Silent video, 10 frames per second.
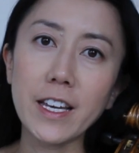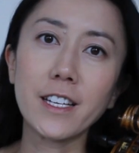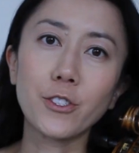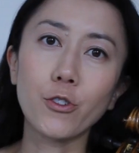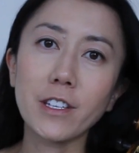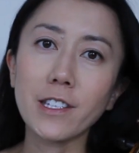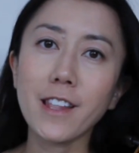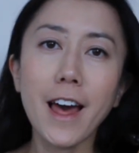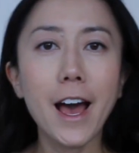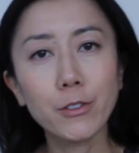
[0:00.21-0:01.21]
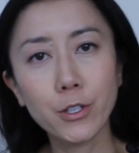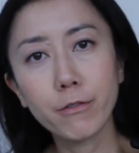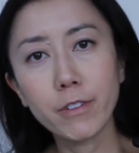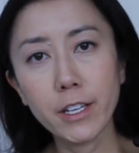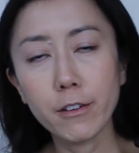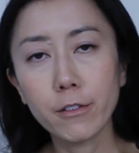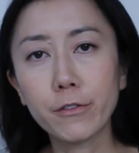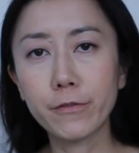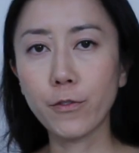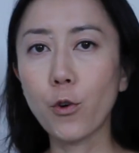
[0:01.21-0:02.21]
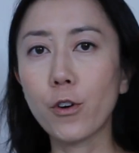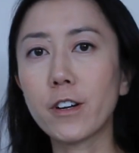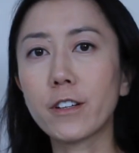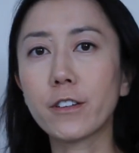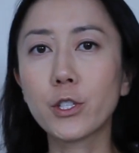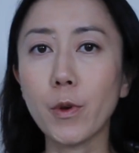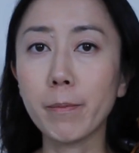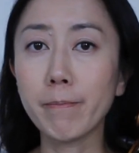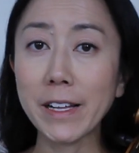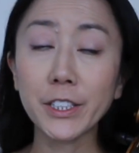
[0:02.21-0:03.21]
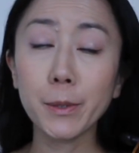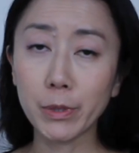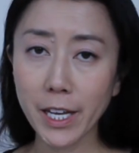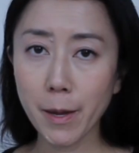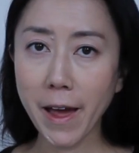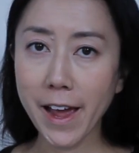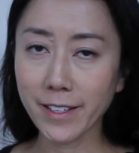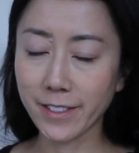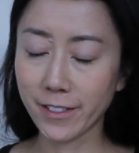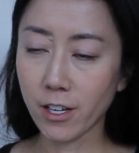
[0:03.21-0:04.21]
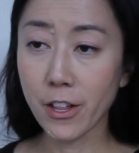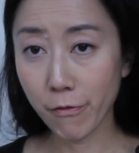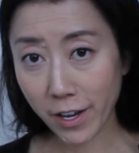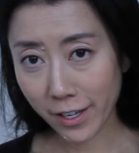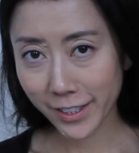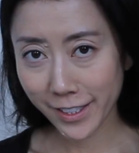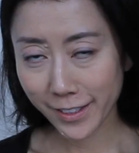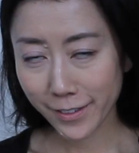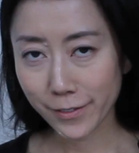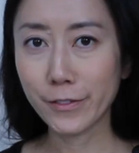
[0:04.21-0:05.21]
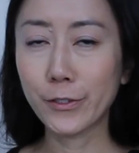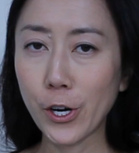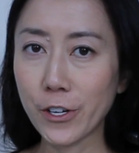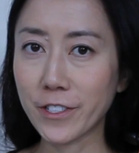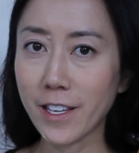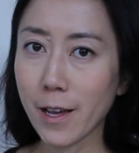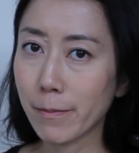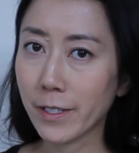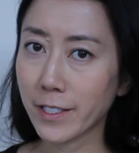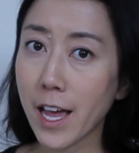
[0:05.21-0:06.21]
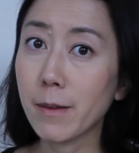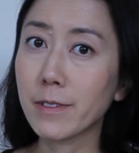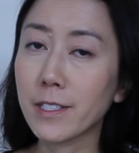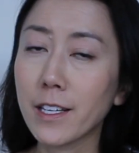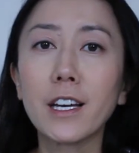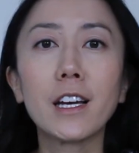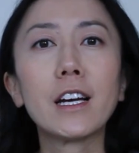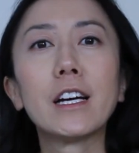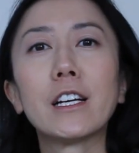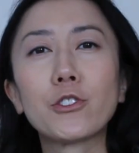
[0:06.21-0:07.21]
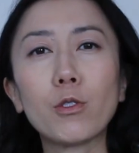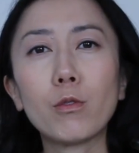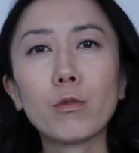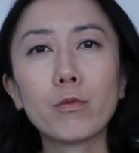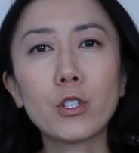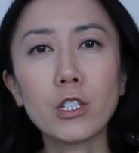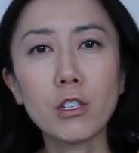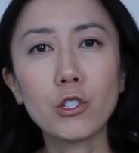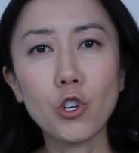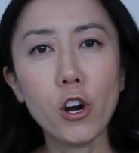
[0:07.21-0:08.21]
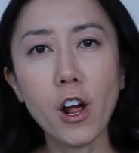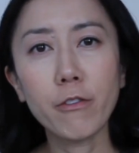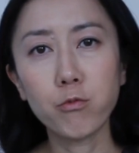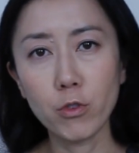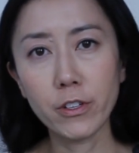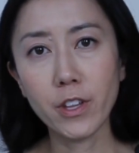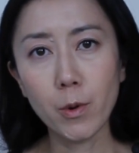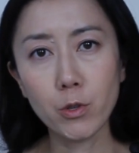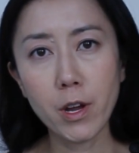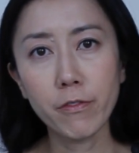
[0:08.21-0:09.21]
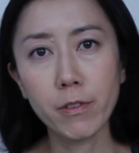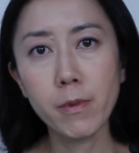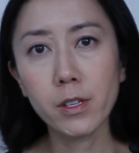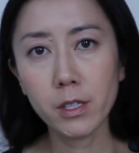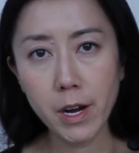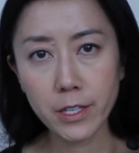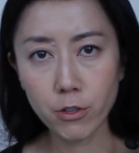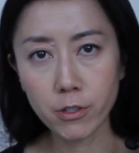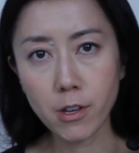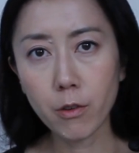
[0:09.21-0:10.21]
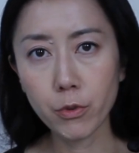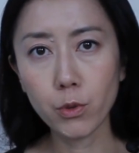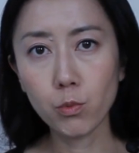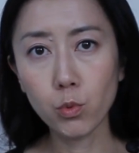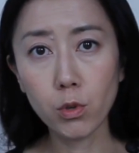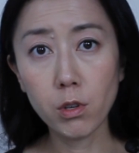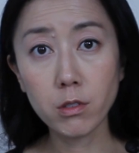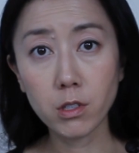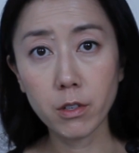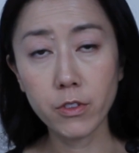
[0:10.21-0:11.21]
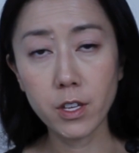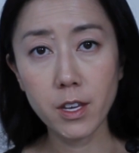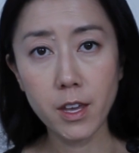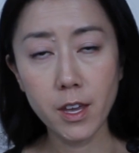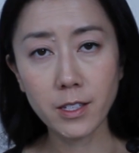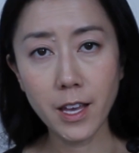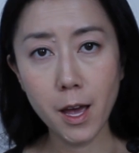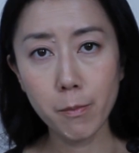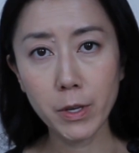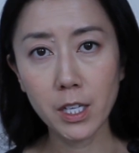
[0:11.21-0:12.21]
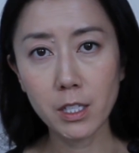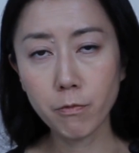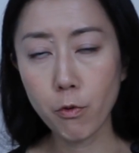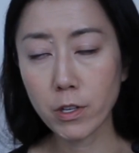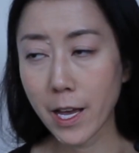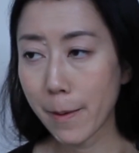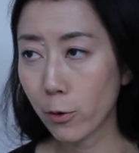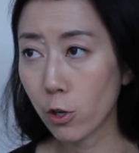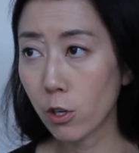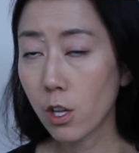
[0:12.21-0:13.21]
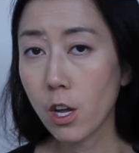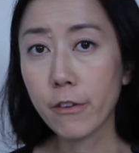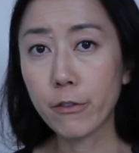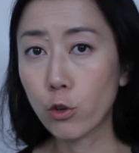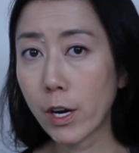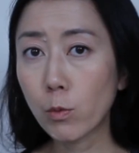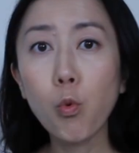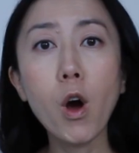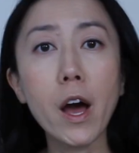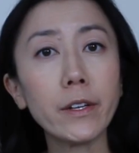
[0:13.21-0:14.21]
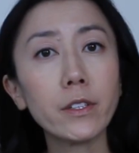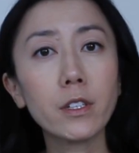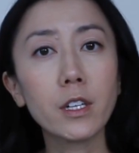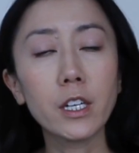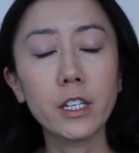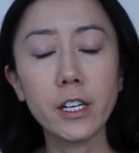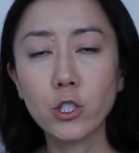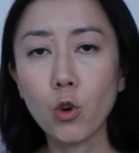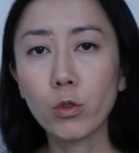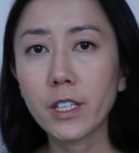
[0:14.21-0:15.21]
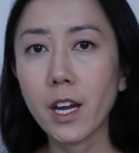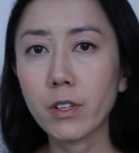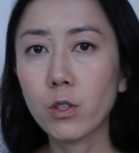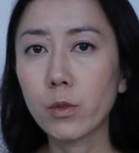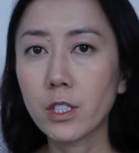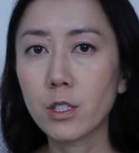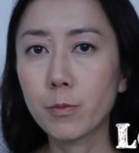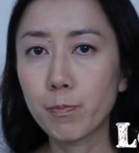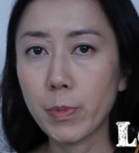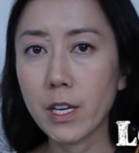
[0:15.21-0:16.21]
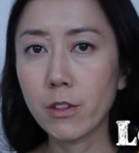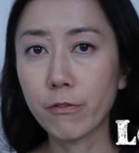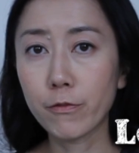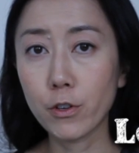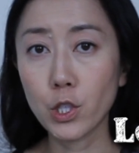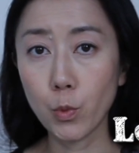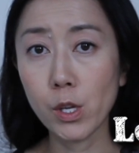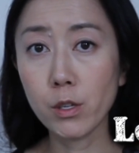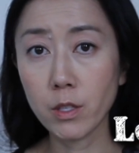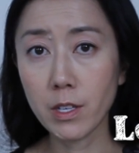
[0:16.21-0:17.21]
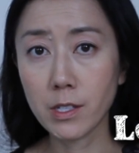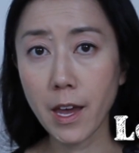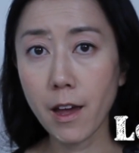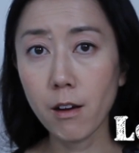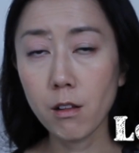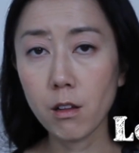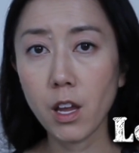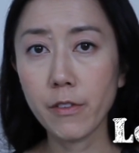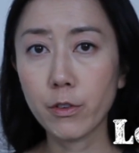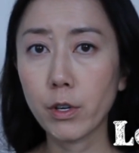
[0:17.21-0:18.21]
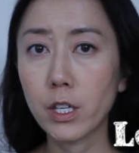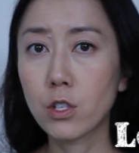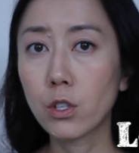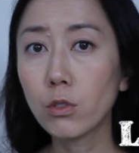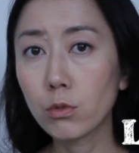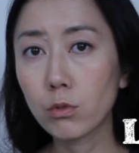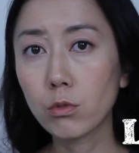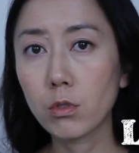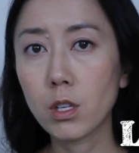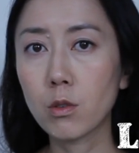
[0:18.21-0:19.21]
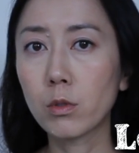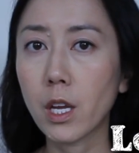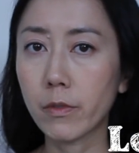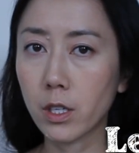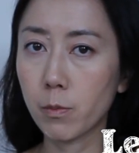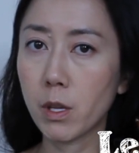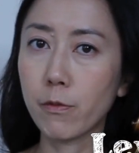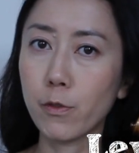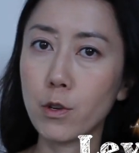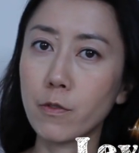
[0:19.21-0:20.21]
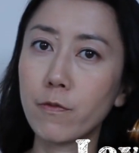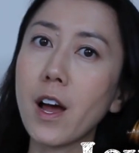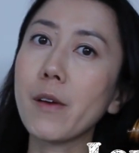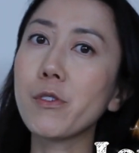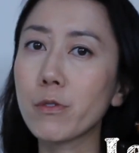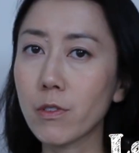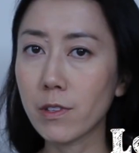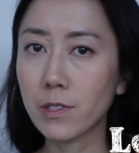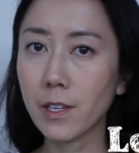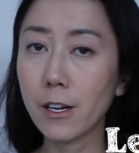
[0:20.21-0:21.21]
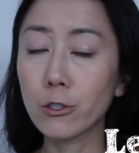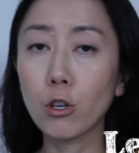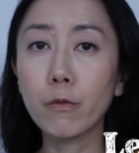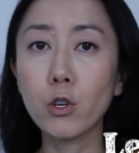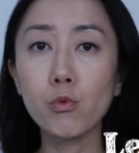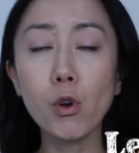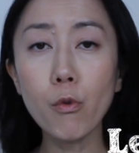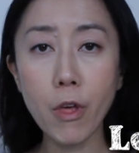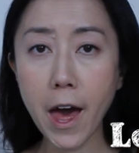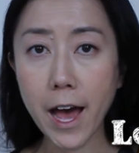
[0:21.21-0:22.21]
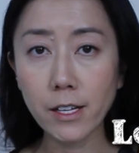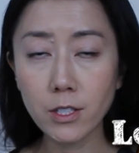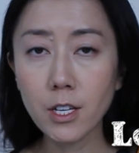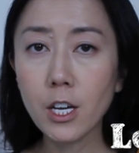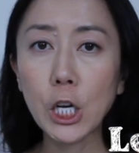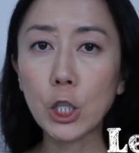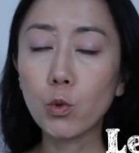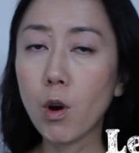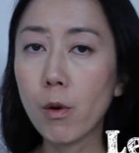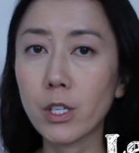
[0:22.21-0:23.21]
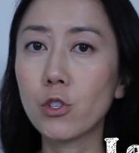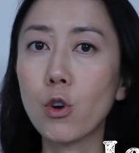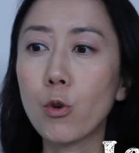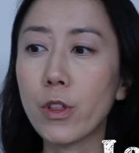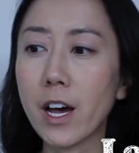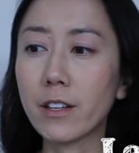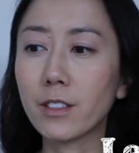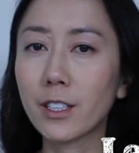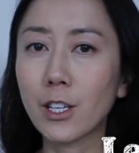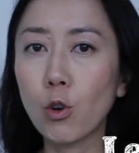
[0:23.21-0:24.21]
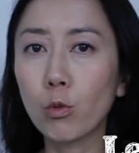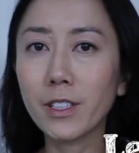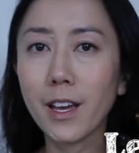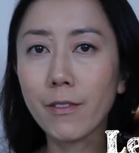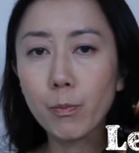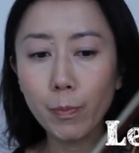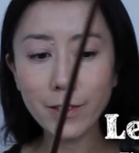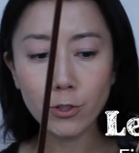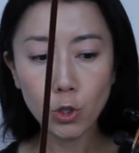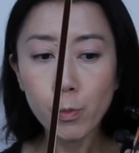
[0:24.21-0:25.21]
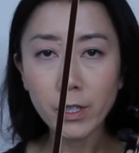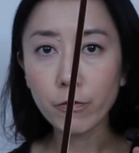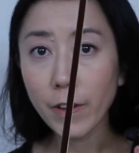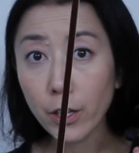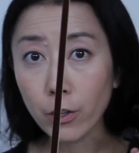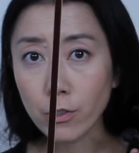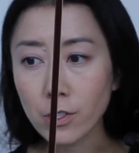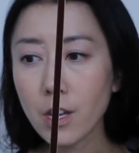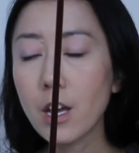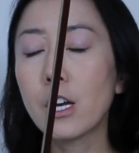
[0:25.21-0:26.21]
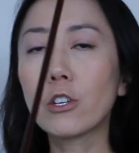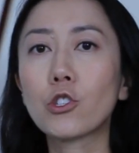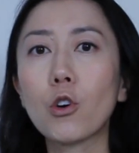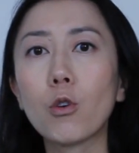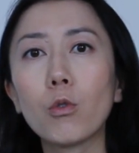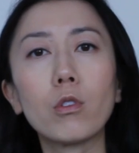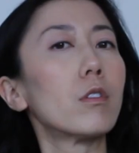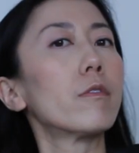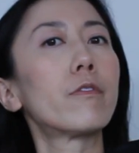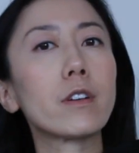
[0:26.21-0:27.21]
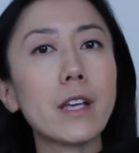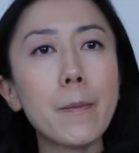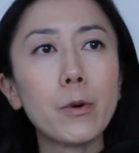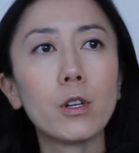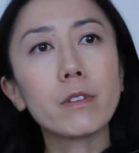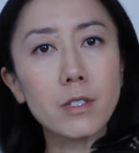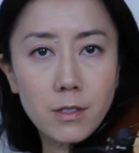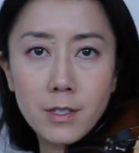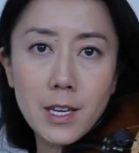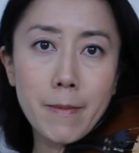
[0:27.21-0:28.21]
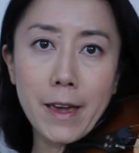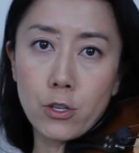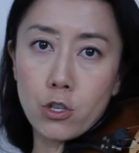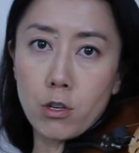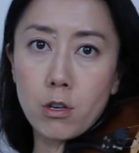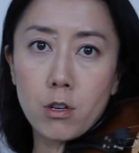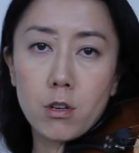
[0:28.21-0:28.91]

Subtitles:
So this is the how-to video for doing melody playbacks on the violin for RCM exams. So just to start off with, I would try to familiarize yourself with the rules of the exam because, for example, for grade 1, it's only ever going to be the first 3 notes of the scale, and for grade 2, it's only ever going to be the first 5 notes of the scale. So if you know that, you already know that it can only ever be so many fingers. So, for example, if it's D major,